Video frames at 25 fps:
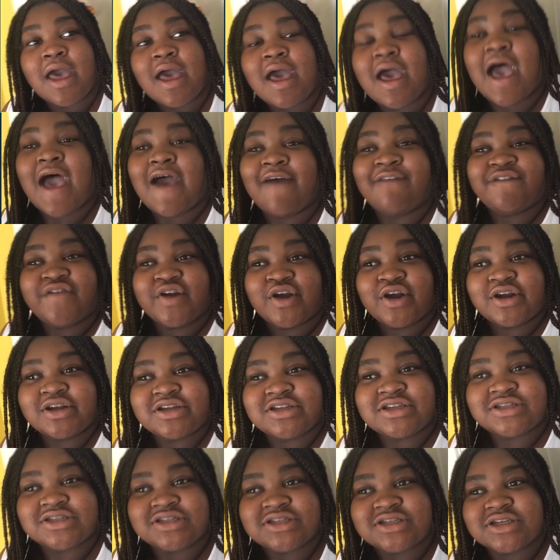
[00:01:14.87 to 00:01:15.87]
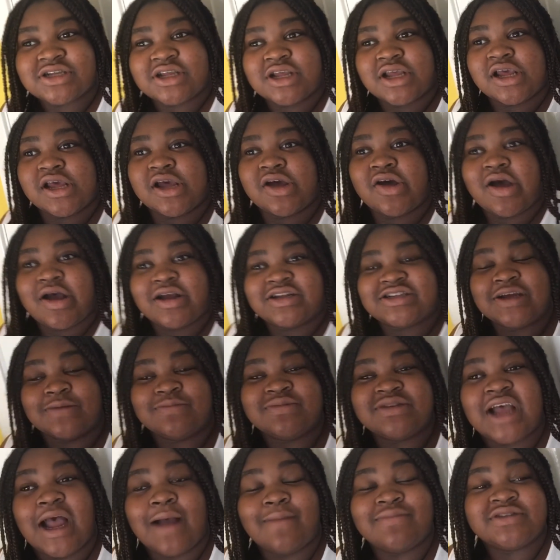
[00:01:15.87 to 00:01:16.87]
At first,
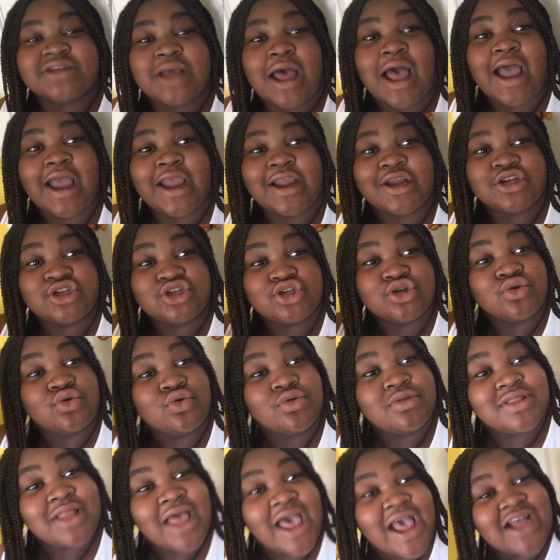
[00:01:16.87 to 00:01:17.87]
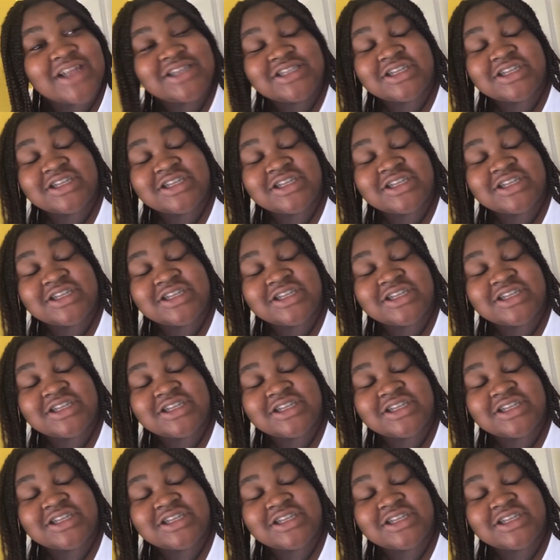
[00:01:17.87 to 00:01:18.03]
sometimes I do less,